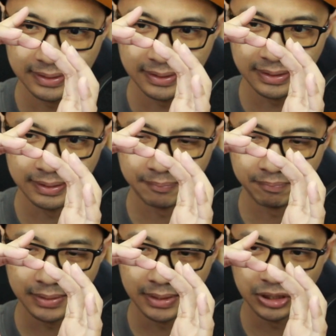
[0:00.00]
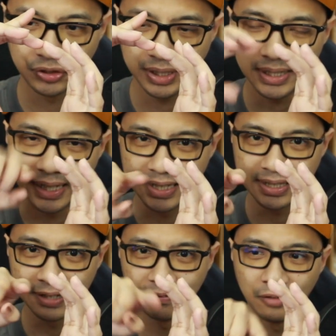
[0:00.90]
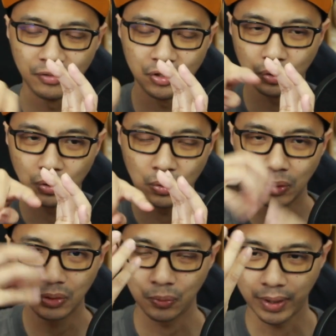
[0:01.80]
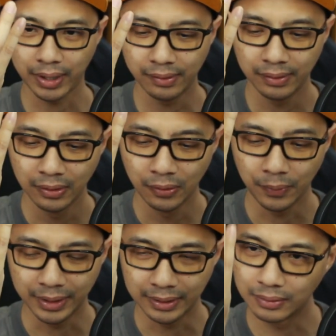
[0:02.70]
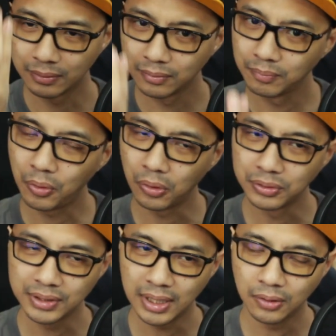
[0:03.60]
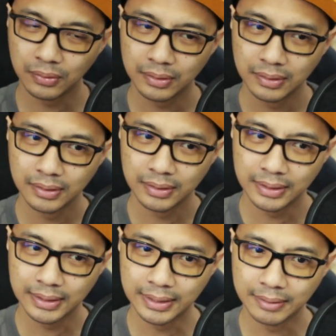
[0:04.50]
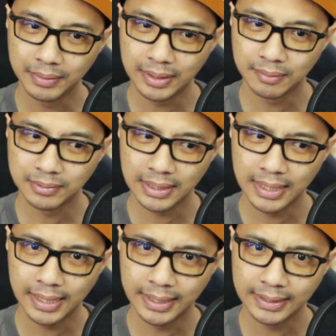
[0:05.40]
um, a strainer that has individual holes where when it pours out it becomes like